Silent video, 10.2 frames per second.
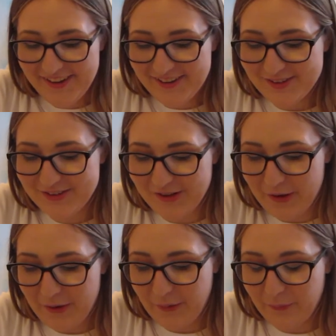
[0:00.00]

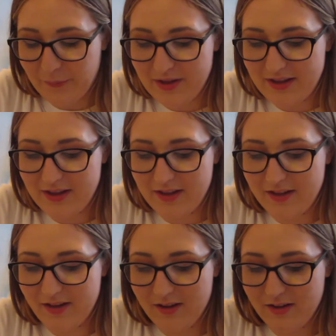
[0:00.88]
So
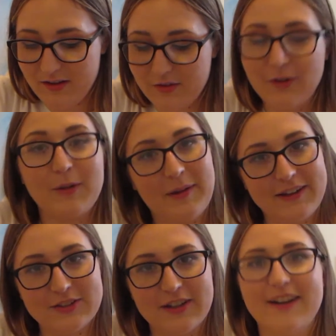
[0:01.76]
we took a
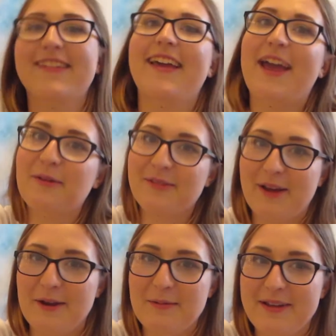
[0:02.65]
picture, his hand was
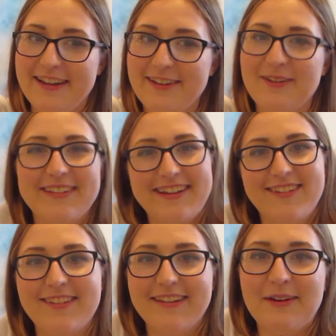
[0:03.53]
on me, and you can like
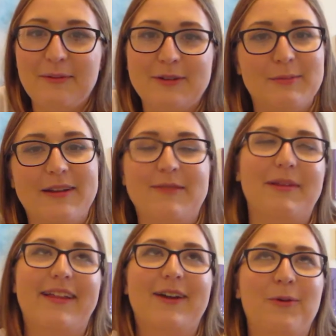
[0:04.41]
see it, which makes me
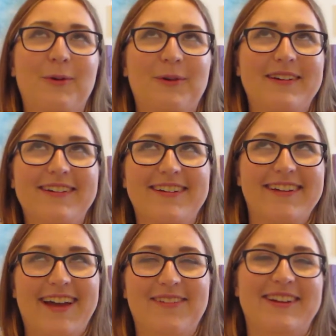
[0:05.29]
like
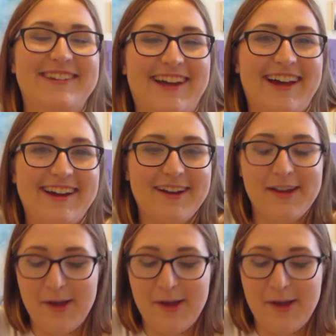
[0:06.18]
have an attack.